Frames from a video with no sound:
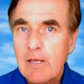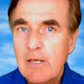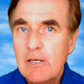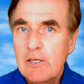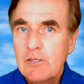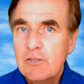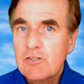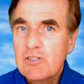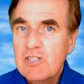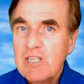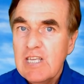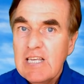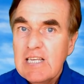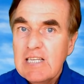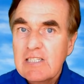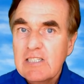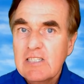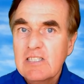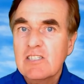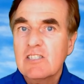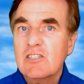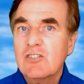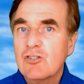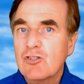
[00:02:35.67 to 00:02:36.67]

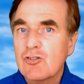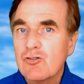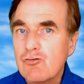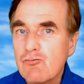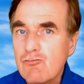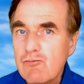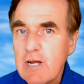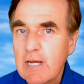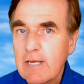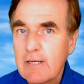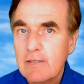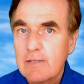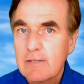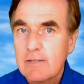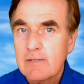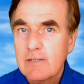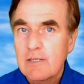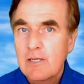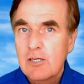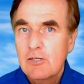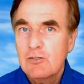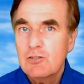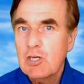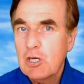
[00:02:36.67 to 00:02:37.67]
This triggered
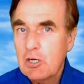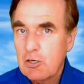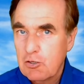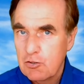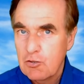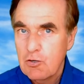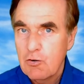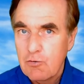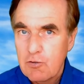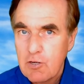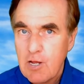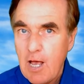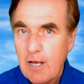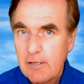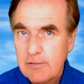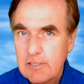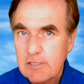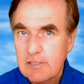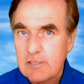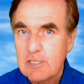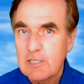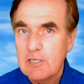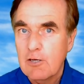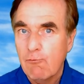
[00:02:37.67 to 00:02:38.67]
the
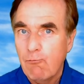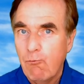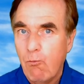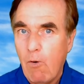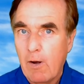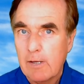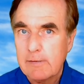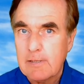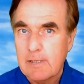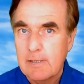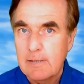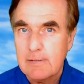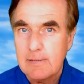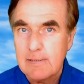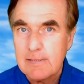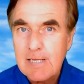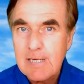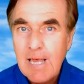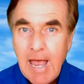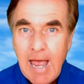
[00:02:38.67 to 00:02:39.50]
curiosity of Watkins,